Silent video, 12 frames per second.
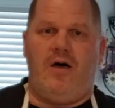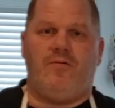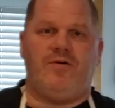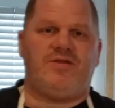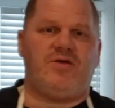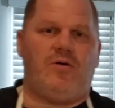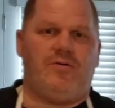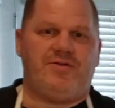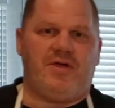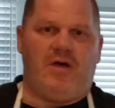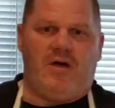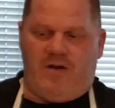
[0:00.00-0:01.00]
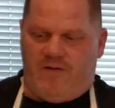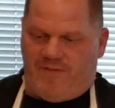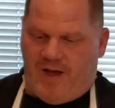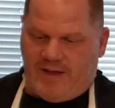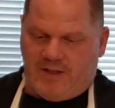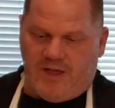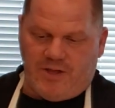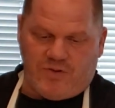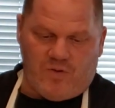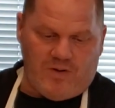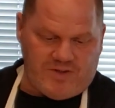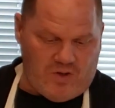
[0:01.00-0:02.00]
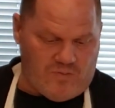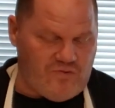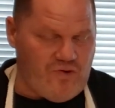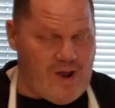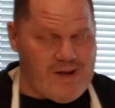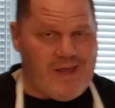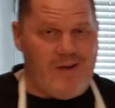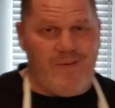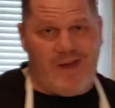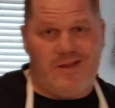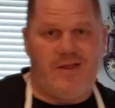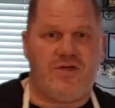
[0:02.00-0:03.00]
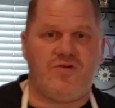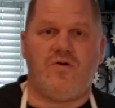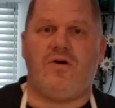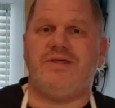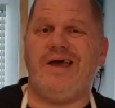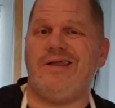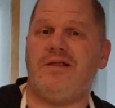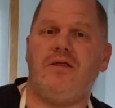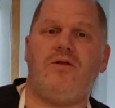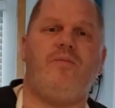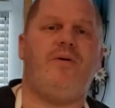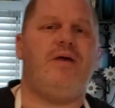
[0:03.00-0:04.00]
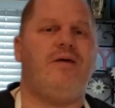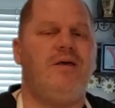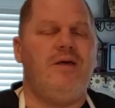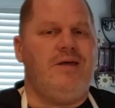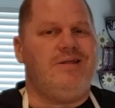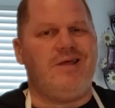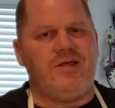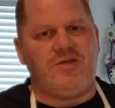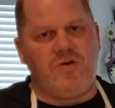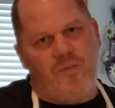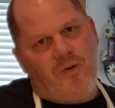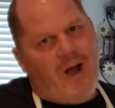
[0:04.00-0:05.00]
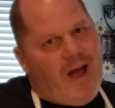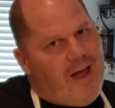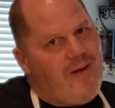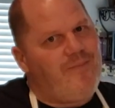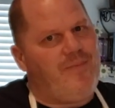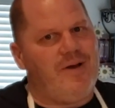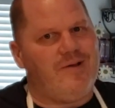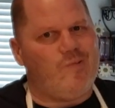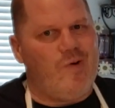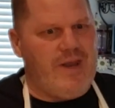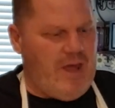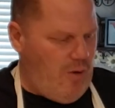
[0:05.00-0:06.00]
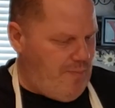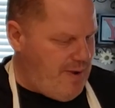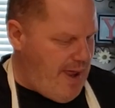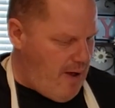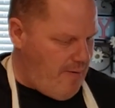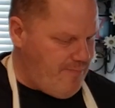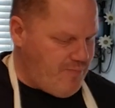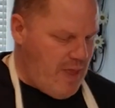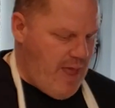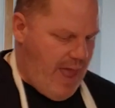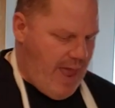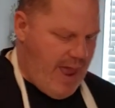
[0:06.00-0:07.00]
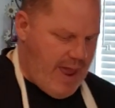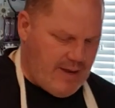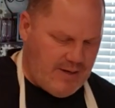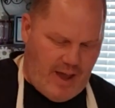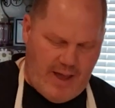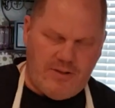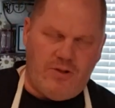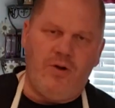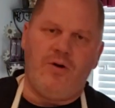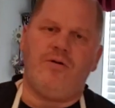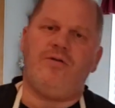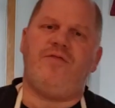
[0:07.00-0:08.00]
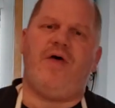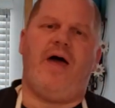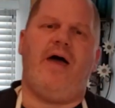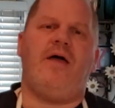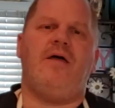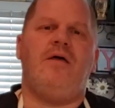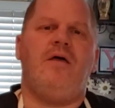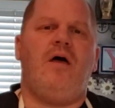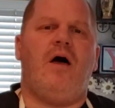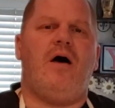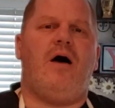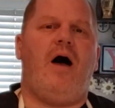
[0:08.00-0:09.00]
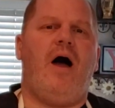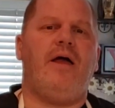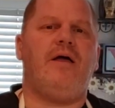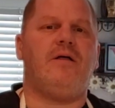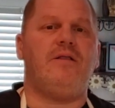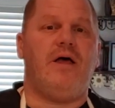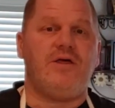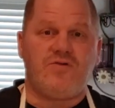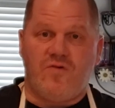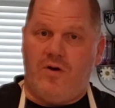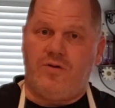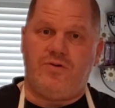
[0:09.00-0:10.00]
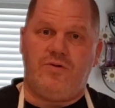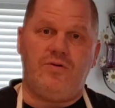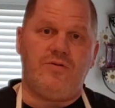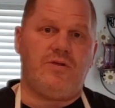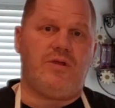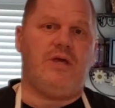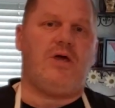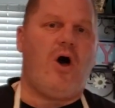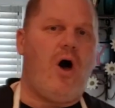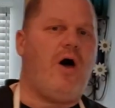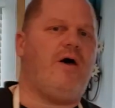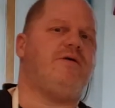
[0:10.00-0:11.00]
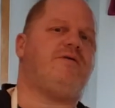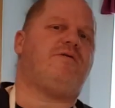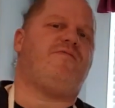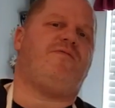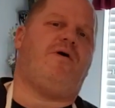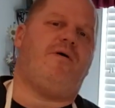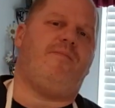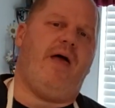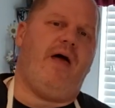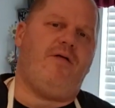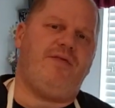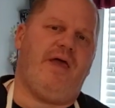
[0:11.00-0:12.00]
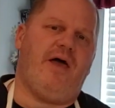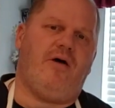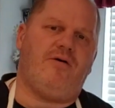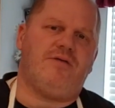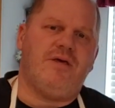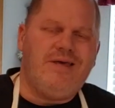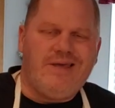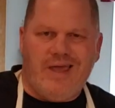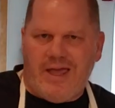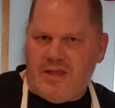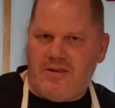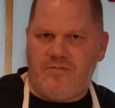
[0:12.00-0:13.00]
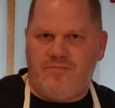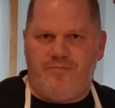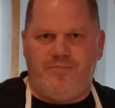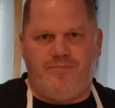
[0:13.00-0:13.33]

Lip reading: result of high cholesterol. So I'm trying to get my cholesterol down a little bit. It's not super high, but want to help it out. And I learned that high cholesterol is usually caused from LDLs getting